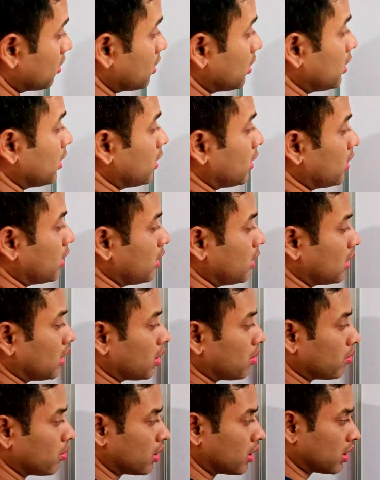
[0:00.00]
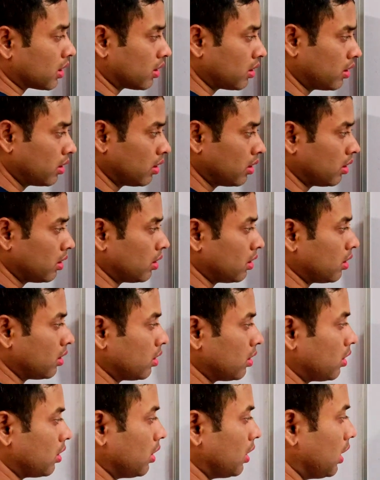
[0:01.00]
3 degree carbocation
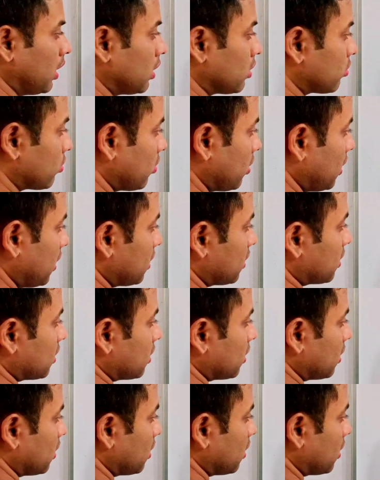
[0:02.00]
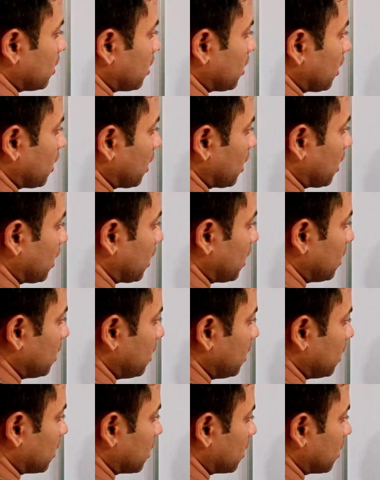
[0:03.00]
as well as
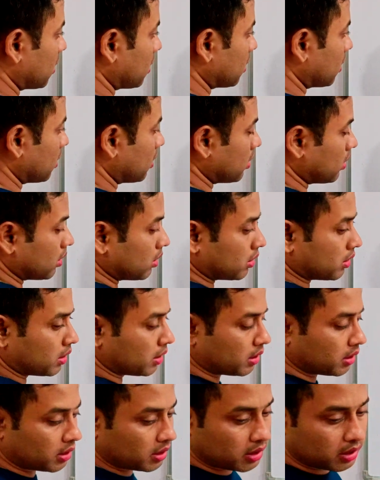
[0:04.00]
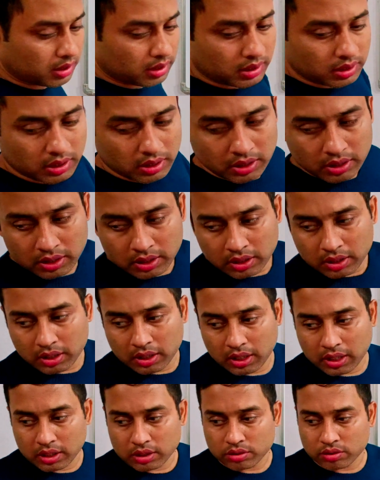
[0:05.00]
allylic. 3 degree
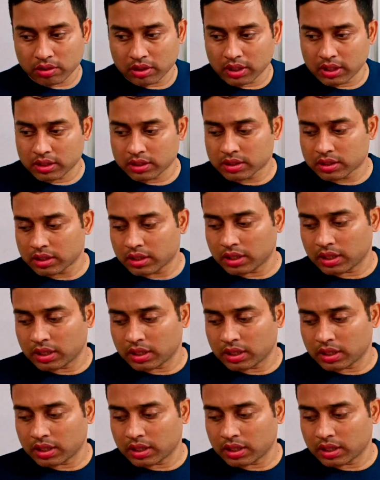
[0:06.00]
as well as